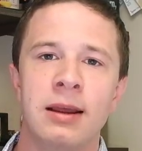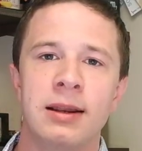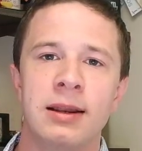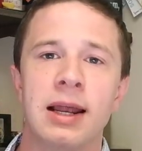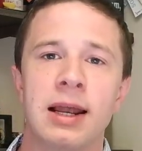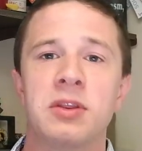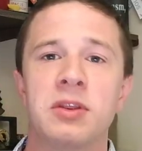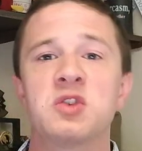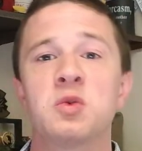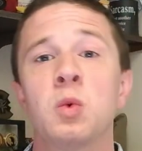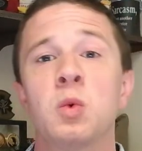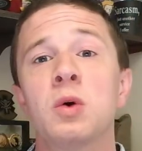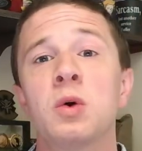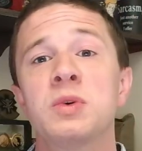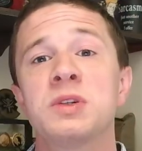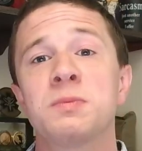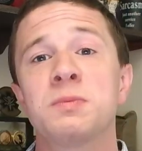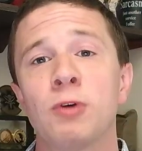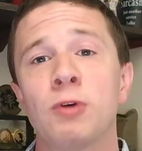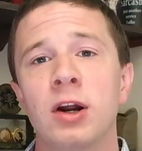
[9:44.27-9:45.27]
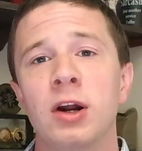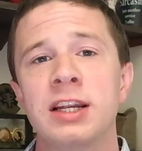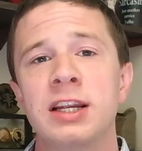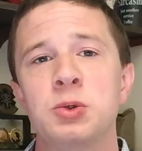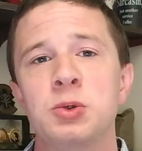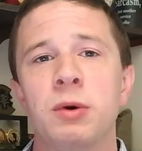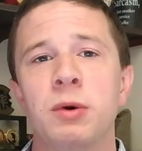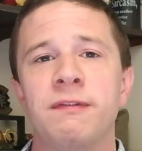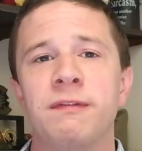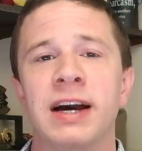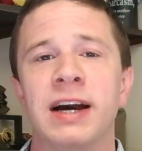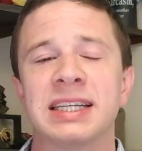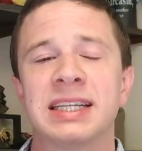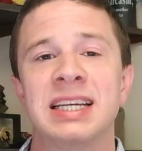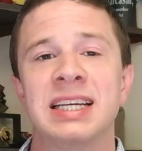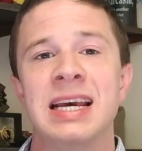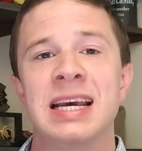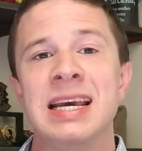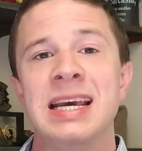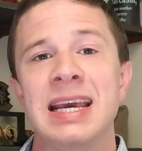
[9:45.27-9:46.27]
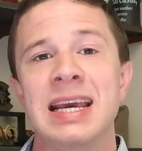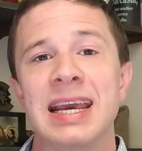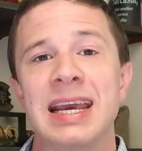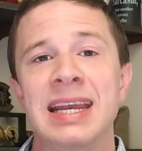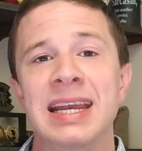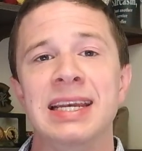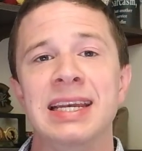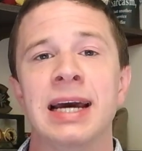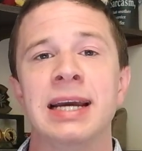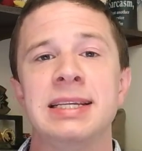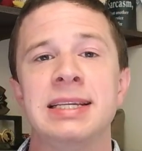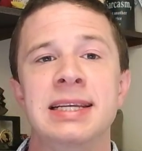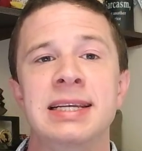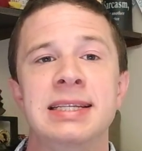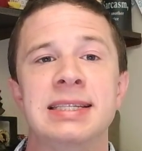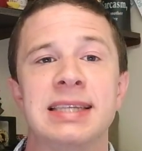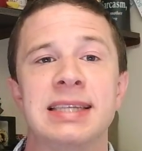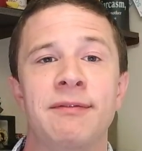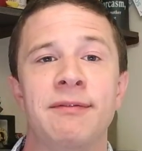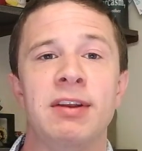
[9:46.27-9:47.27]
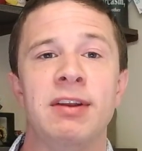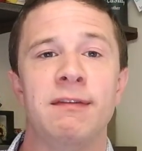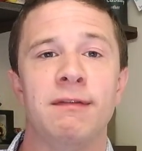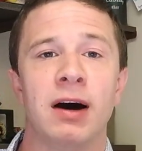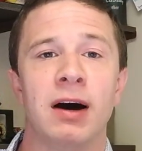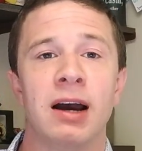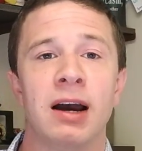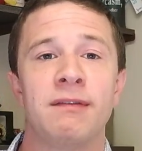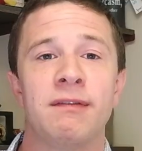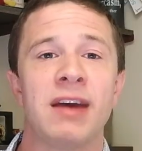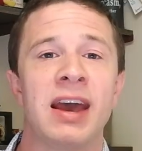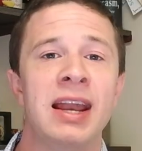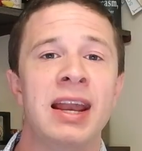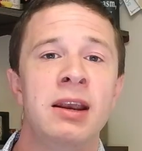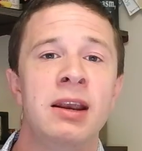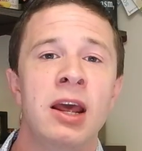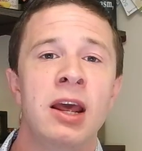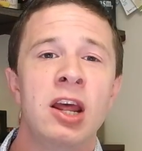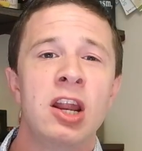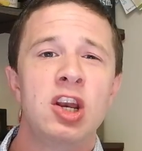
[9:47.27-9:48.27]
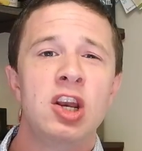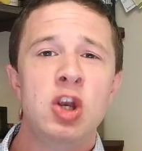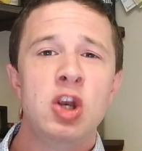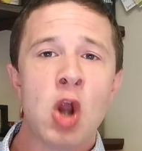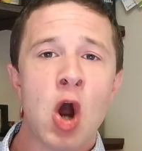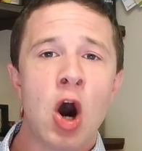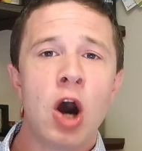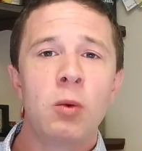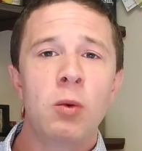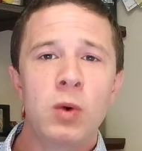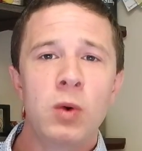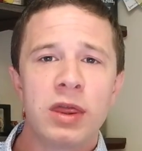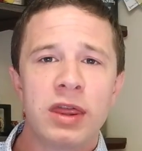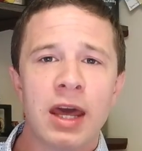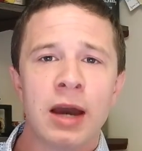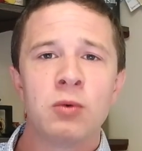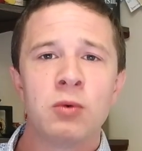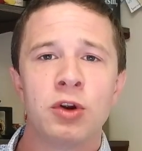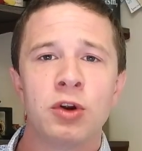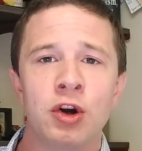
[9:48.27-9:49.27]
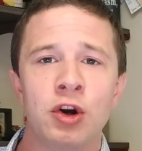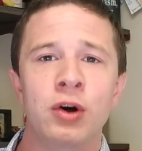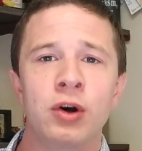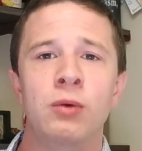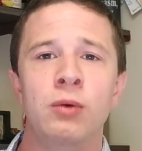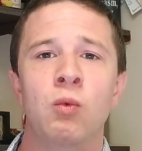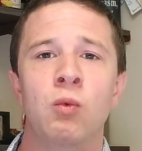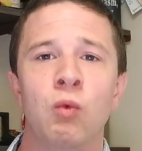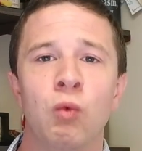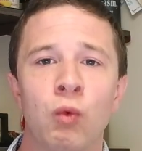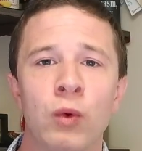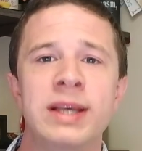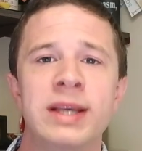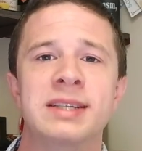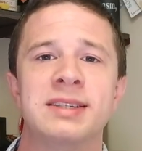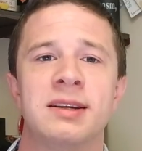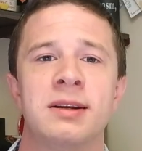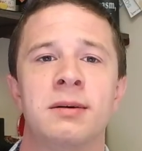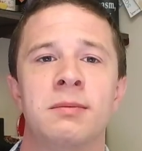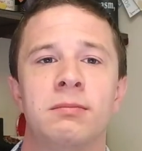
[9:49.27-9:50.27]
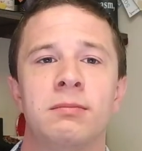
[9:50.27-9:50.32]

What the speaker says: Now, this work was brought into effect in 1975, and not without good reason.